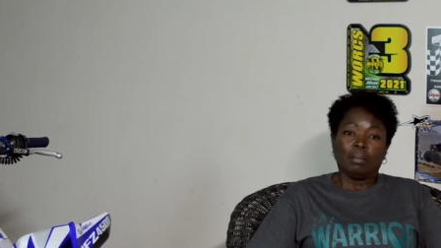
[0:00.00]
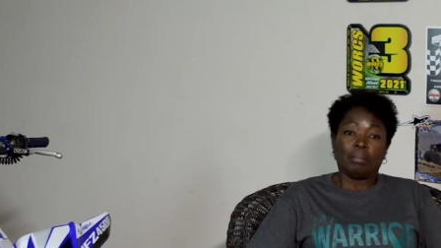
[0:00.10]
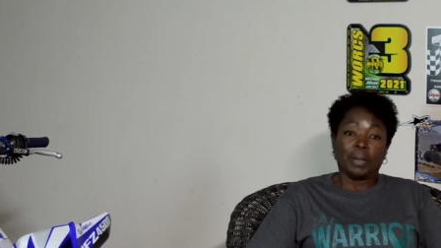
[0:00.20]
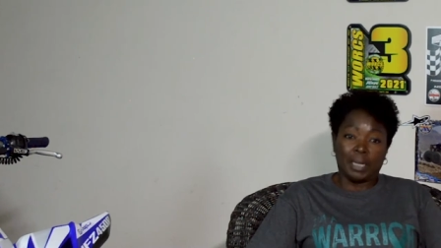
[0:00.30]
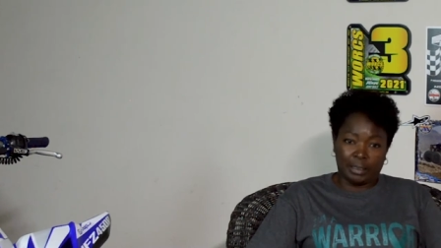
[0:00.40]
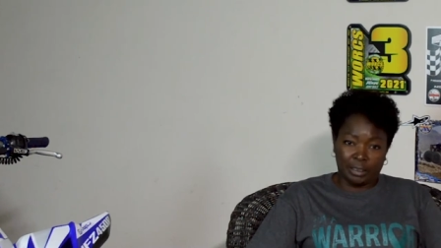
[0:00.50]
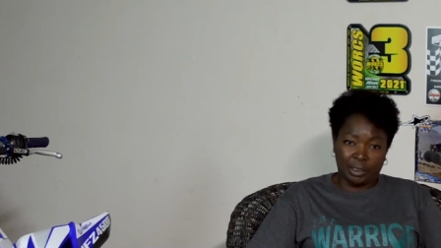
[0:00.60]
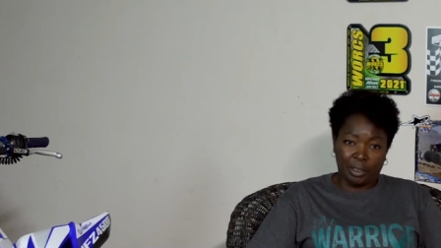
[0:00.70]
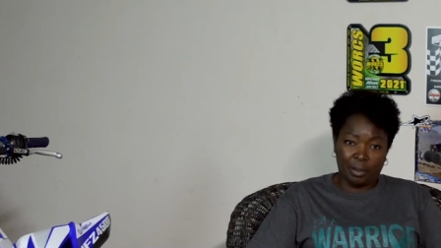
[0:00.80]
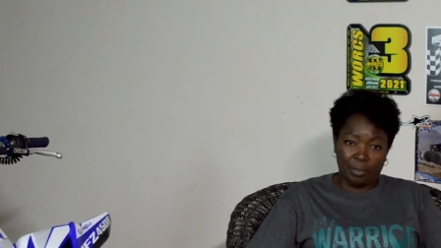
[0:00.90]
But
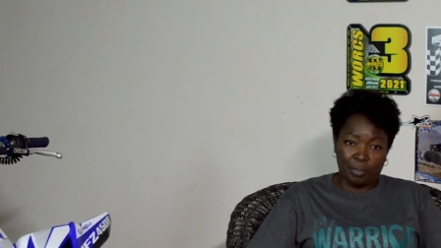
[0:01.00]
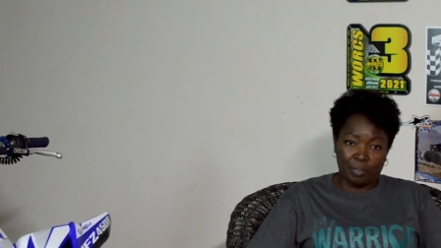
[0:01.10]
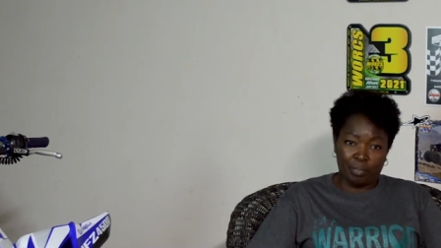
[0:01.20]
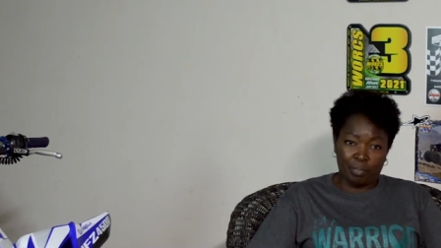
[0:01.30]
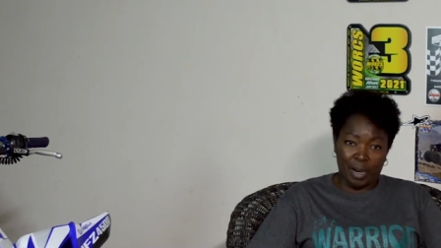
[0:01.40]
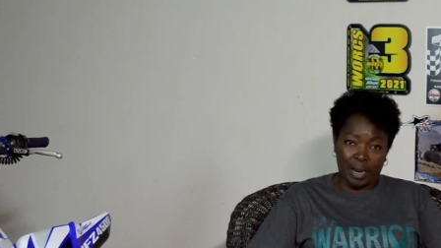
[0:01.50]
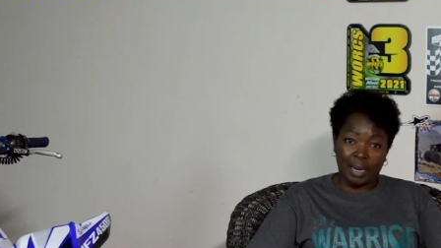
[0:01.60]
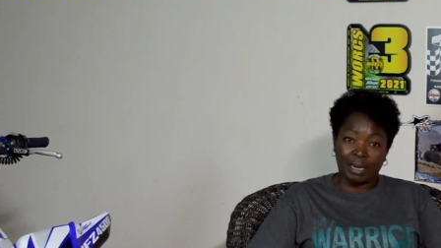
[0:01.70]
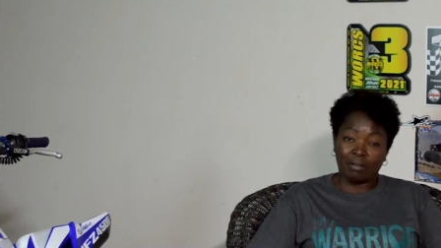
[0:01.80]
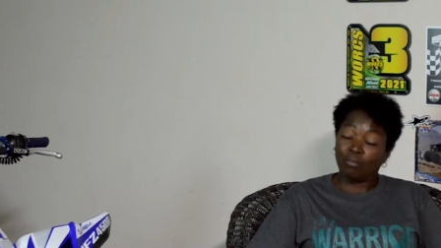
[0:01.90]

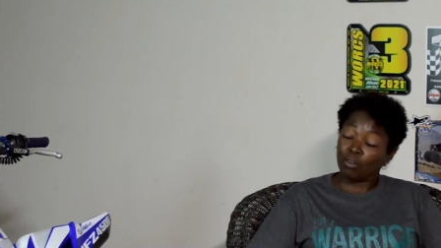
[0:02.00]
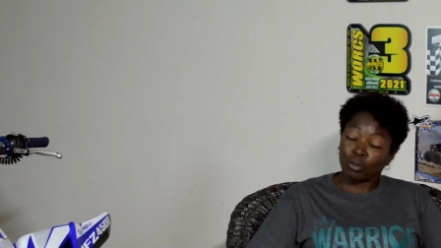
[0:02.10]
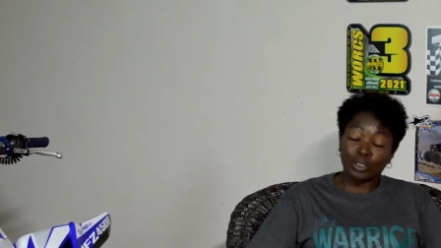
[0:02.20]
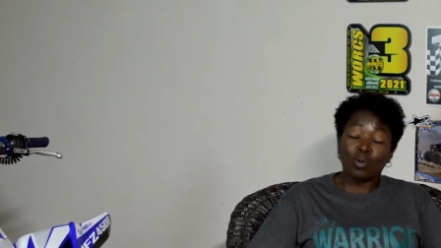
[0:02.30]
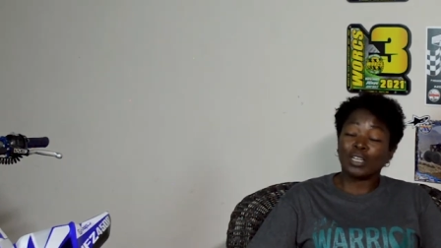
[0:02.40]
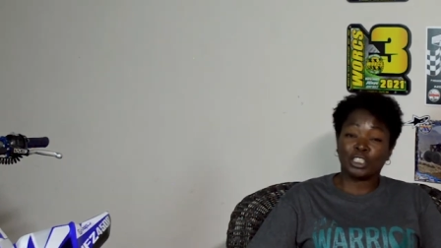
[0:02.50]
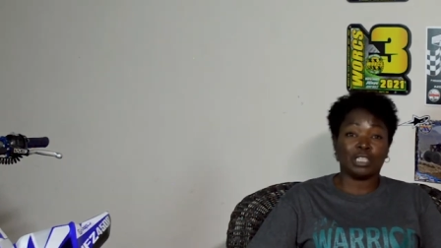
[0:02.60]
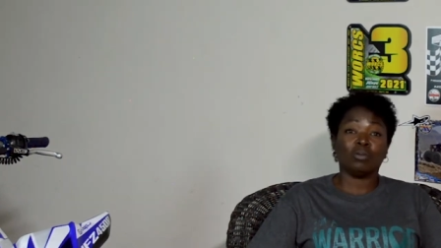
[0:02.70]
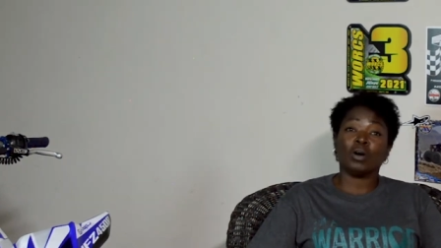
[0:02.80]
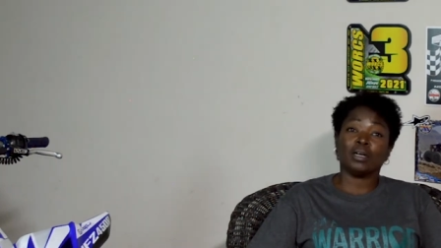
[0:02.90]
my first
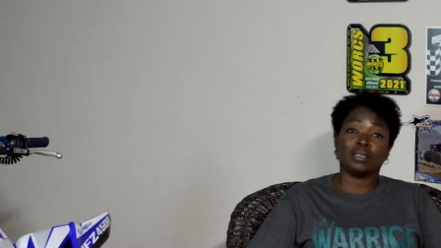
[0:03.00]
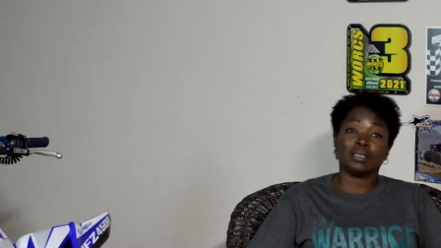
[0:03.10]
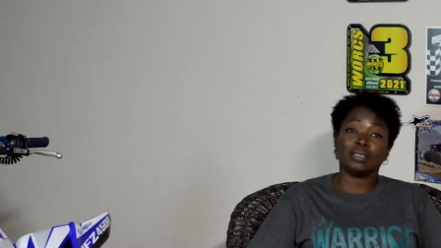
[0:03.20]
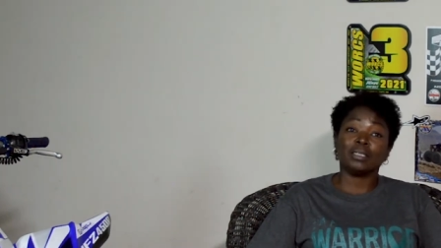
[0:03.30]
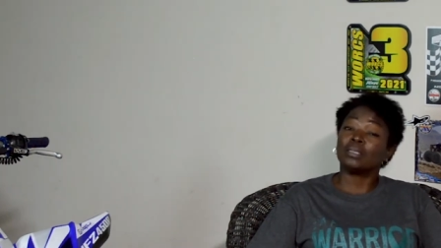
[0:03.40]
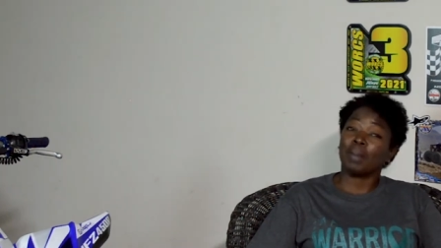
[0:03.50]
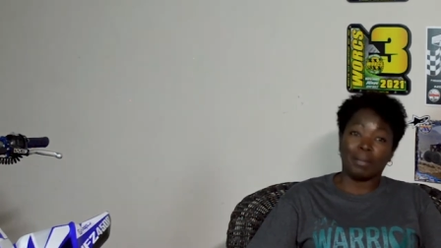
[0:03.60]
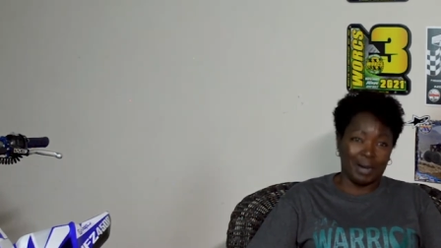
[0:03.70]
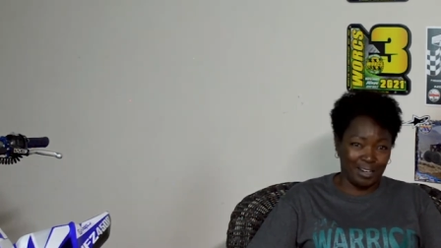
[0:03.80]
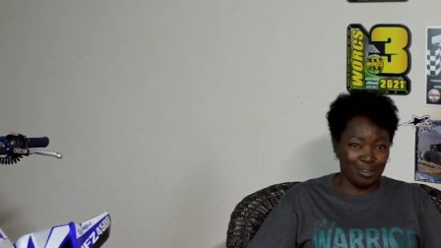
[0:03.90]
question was, is
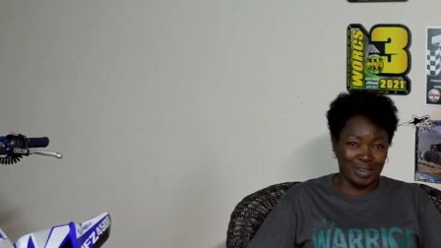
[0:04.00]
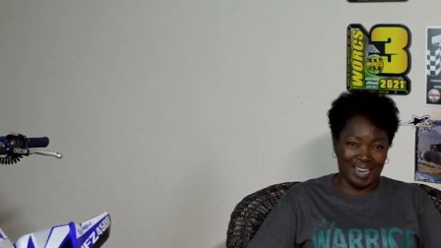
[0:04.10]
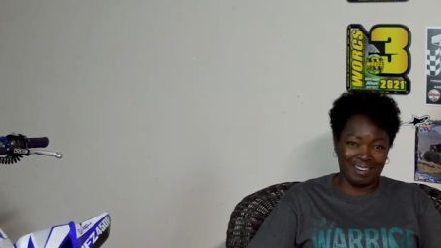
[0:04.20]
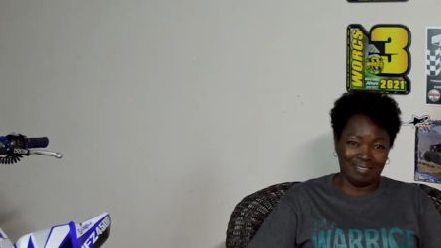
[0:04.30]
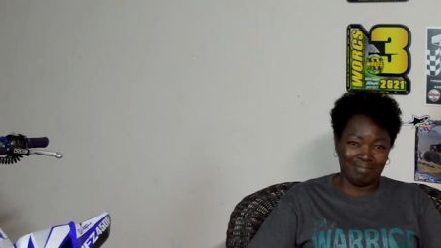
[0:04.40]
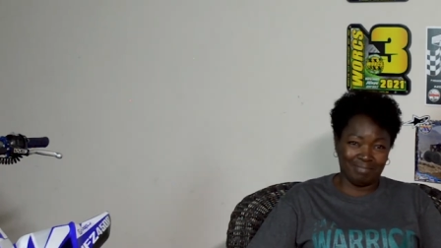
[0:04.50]
my bike okay?